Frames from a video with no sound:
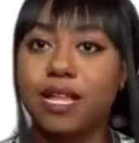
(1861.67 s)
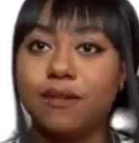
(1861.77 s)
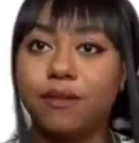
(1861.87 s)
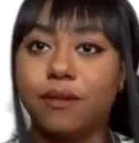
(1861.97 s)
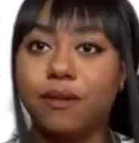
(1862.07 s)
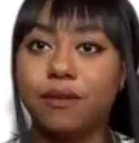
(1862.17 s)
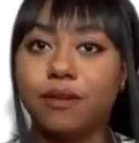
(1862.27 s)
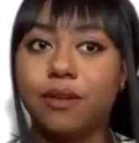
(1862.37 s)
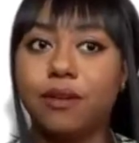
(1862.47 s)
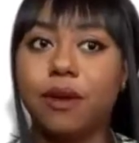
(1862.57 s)
level,
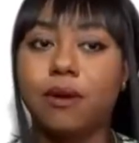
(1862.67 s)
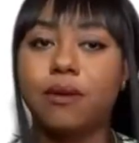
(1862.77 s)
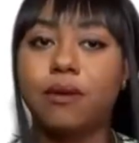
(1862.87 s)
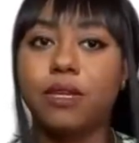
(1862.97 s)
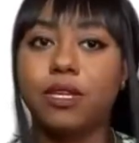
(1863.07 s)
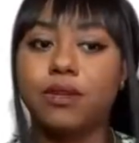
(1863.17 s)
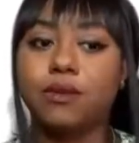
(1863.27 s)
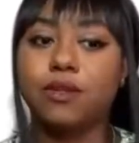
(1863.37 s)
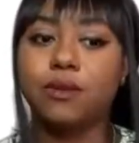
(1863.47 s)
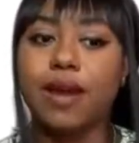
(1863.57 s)
you
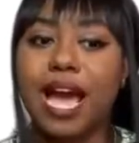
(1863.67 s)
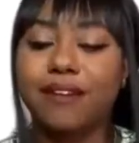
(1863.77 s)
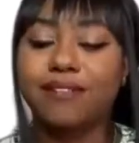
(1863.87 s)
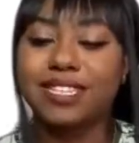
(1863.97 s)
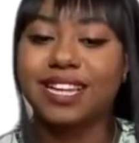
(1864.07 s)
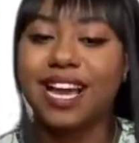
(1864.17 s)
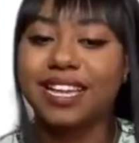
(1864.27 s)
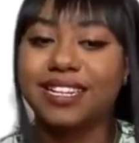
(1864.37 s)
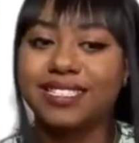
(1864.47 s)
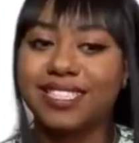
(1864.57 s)
do have to
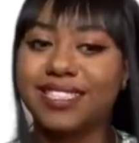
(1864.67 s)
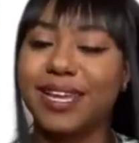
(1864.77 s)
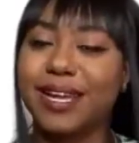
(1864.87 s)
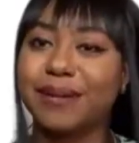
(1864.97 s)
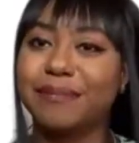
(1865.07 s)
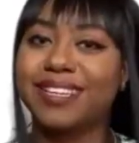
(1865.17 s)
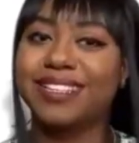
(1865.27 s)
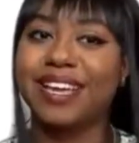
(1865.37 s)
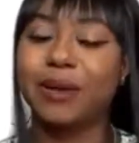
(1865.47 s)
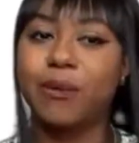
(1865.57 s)
kind of sit there and be
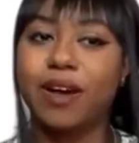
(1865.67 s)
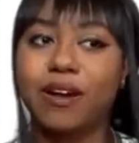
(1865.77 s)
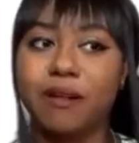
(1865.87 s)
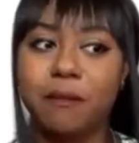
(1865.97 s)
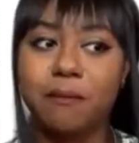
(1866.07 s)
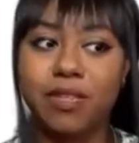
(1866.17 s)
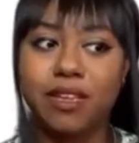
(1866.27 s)
like, well,